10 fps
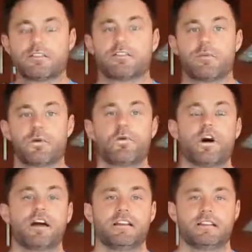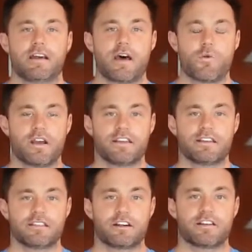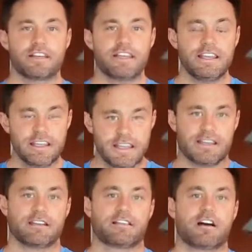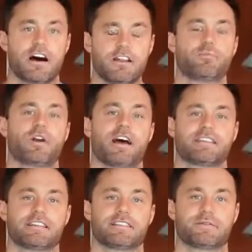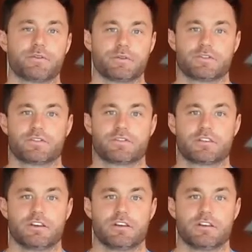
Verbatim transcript: So number one, I want you to start eating unprocessed foods.